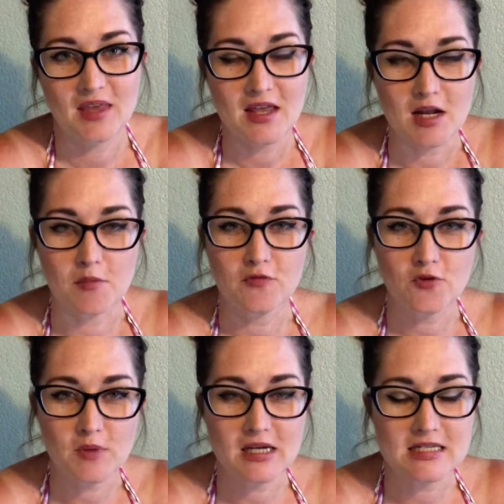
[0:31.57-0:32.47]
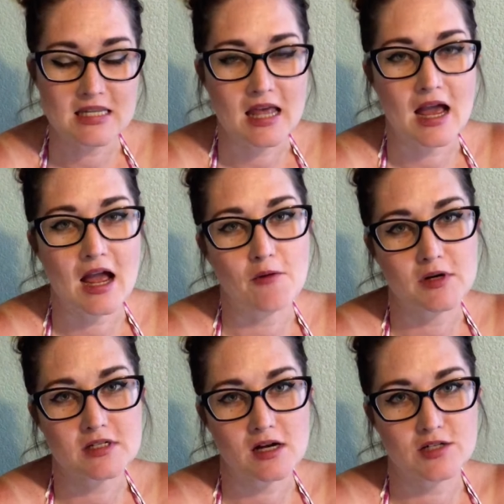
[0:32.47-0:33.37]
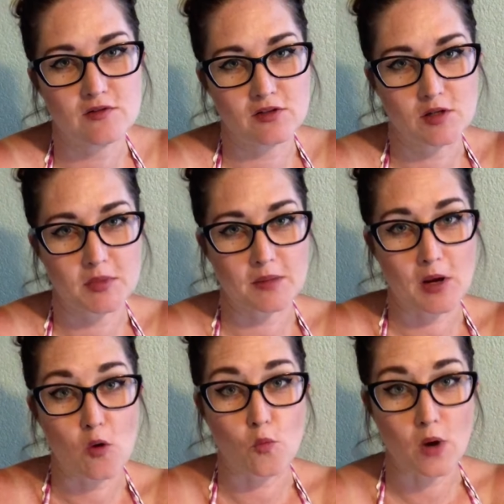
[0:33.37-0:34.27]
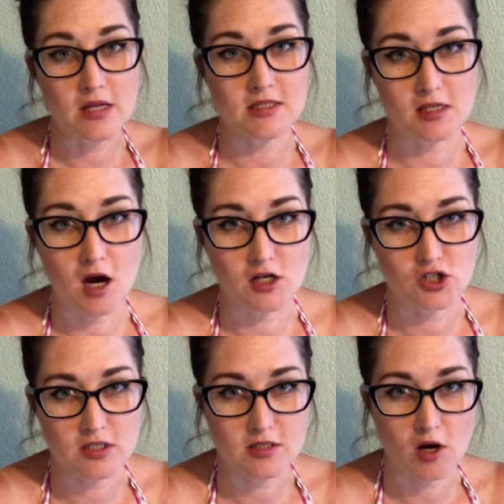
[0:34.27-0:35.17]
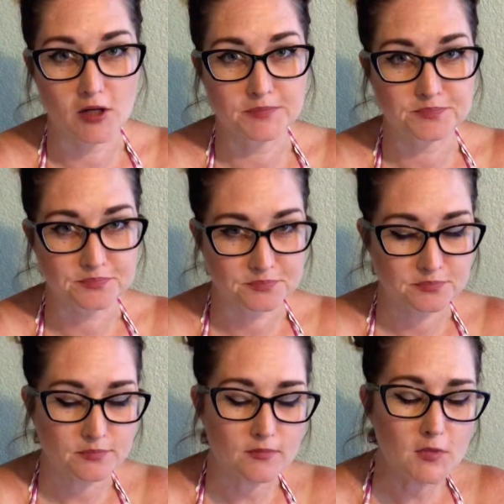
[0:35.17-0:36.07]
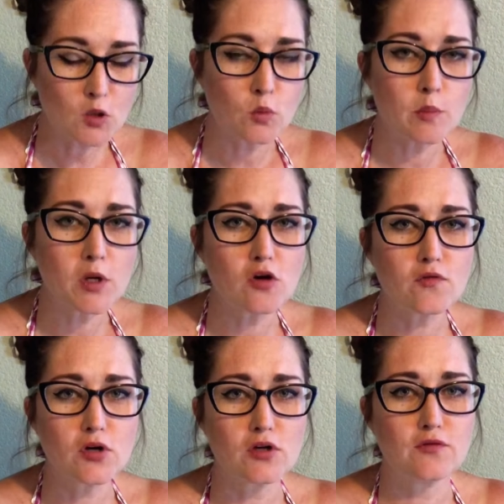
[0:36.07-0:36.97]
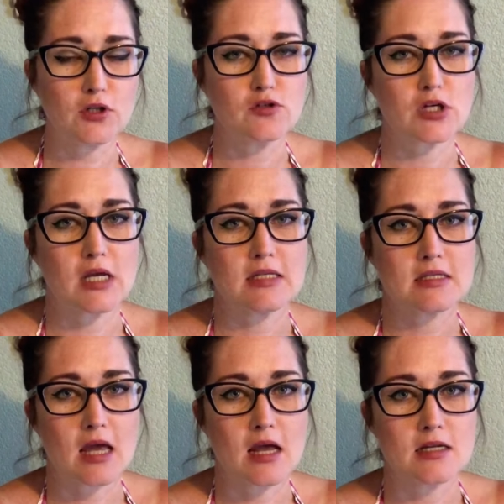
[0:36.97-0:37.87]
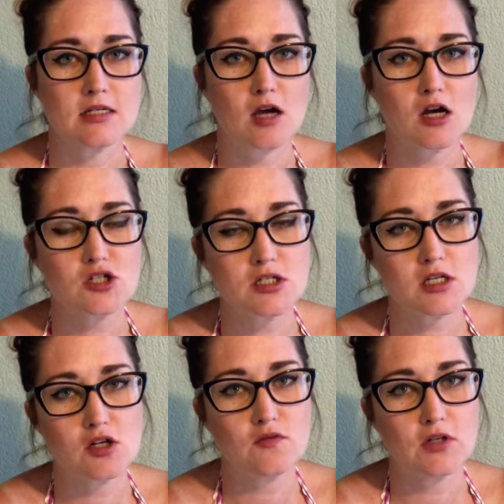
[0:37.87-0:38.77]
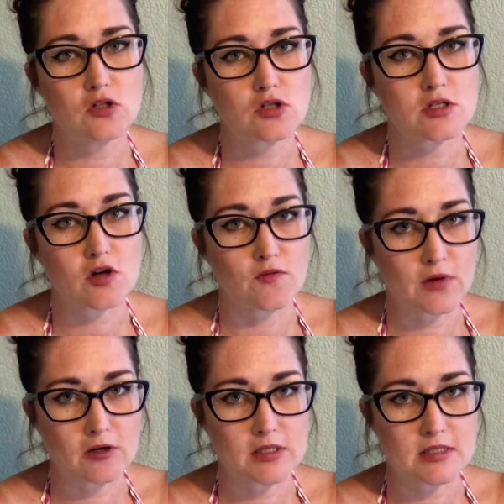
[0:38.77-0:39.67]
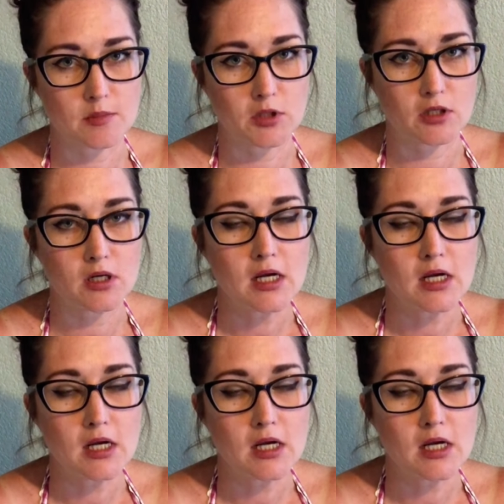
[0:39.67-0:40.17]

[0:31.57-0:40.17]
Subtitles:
Now, before we get to that, I want to talk to you a little bit about what decoctions are. We went over infusions, and decoctions and infusions are very similar